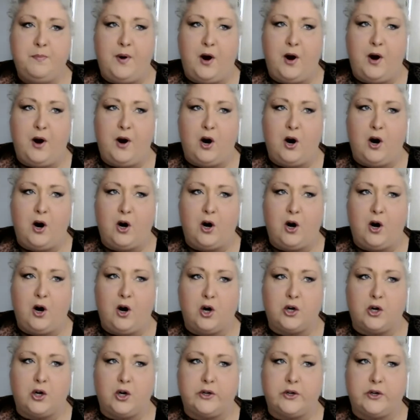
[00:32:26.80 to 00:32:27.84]
part
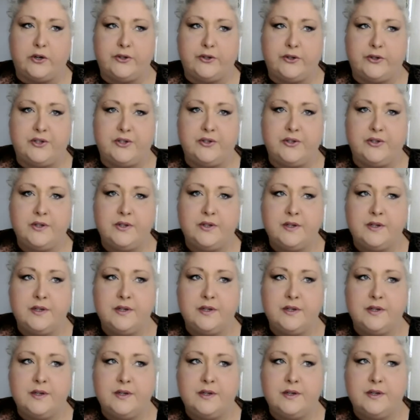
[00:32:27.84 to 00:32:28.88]

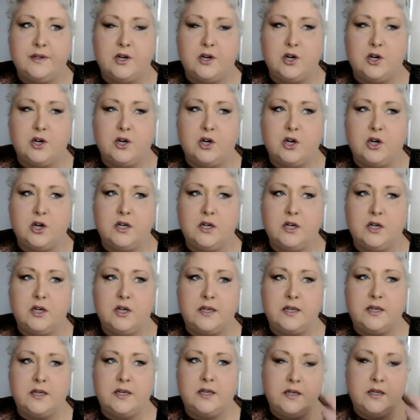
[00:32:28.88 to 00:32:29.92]
on the
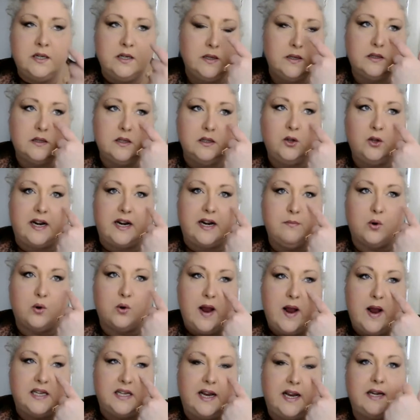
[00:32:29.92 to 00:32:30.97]
Landlord Tenant Board
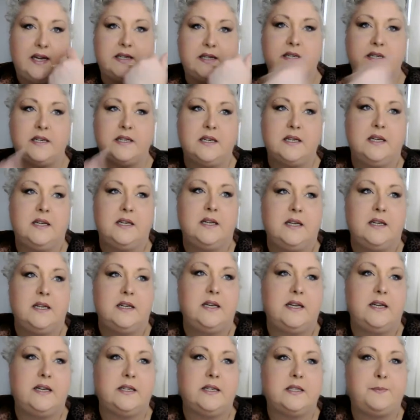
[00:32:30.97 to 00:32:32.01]
website
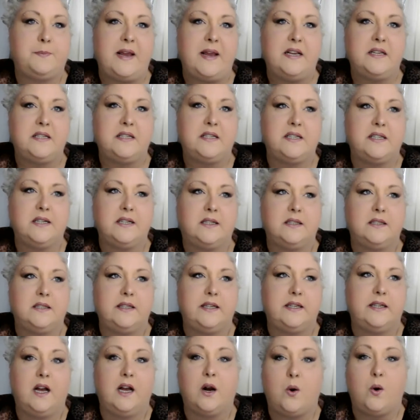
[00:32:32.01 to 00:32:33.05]
is
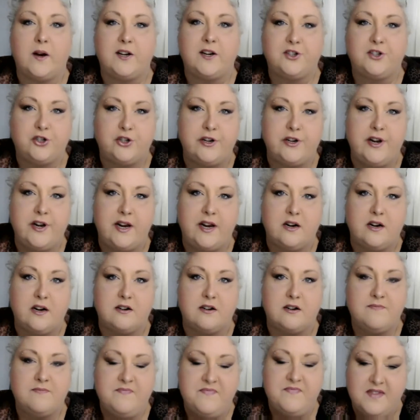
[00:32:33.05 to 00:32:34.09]
basically a
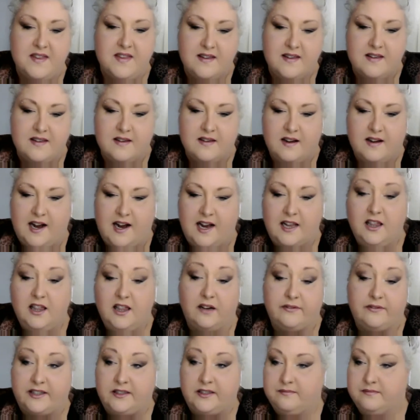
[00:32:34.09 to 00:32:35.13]
questionnaire. I
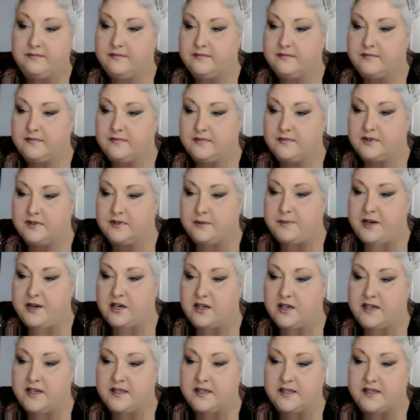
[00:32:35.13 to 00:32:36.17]
love it, to be
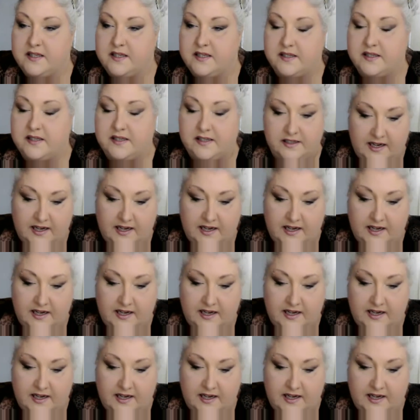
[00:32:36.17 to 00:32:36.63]
honest.